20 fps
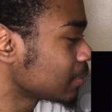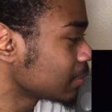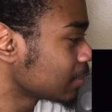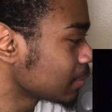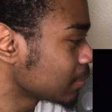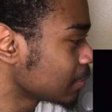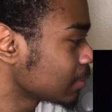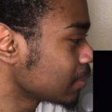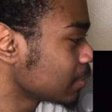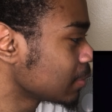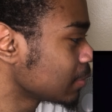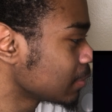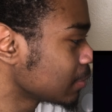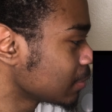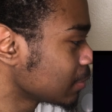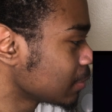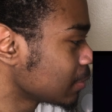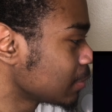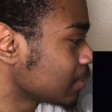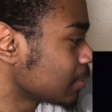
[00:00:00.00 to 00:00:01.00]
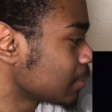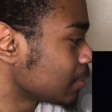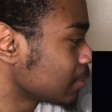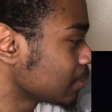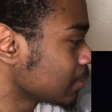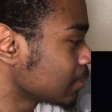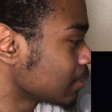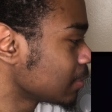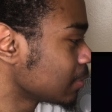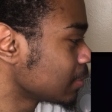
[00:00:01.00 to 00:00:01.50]

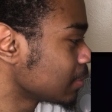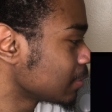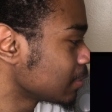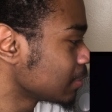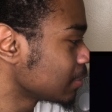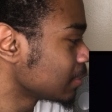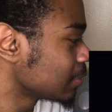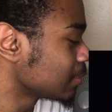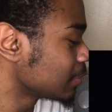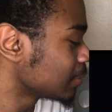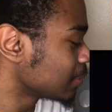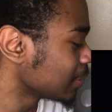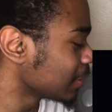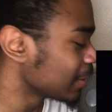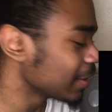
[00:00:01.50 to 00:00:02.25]
(silent)